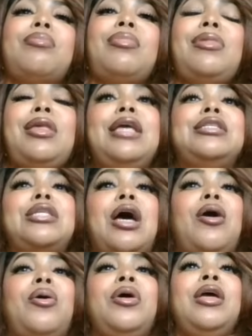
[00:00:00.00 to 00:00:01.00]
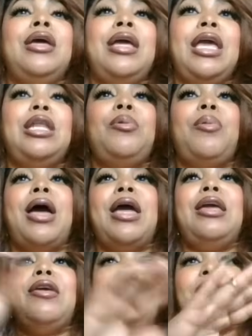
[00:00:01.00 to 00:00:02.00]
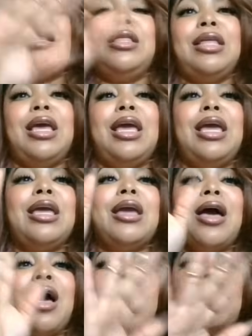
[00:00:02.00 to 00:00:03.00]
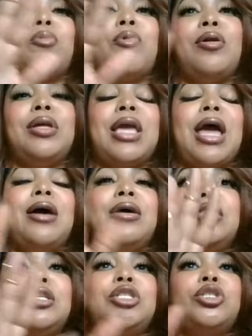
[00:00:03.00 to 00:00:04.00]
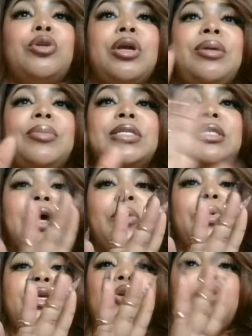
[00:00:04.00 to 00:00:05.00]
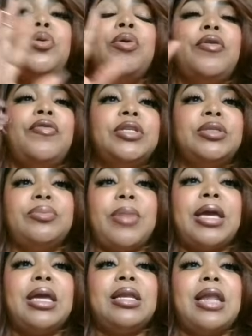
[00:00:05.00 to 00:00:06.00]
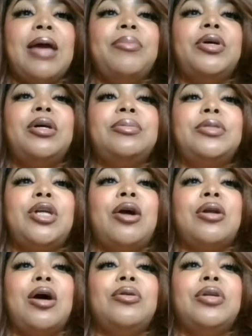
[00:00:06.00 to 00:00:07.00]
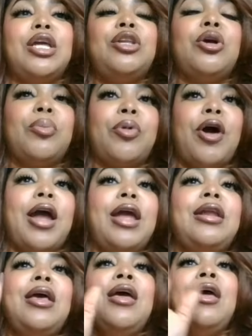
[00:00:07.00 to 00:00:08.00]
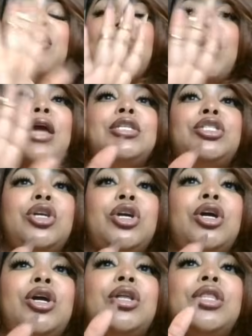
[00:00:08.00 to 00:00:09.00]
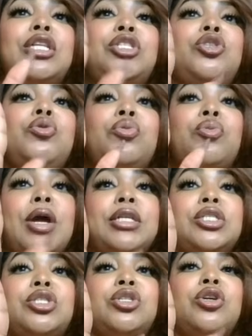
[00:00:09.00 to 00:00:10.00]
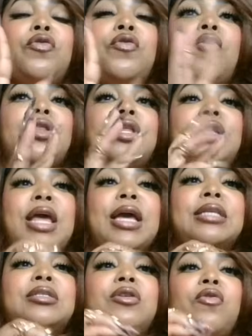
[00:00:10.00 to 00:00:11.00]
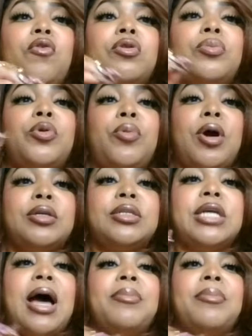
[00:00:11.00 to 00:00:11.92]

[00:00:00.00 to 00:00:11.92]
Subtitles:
And so anyway, if anything I'm rolling out in this stream is helping you, if it's making light bulbs turn on in your brain, make sure that you register for the next affordable workshop.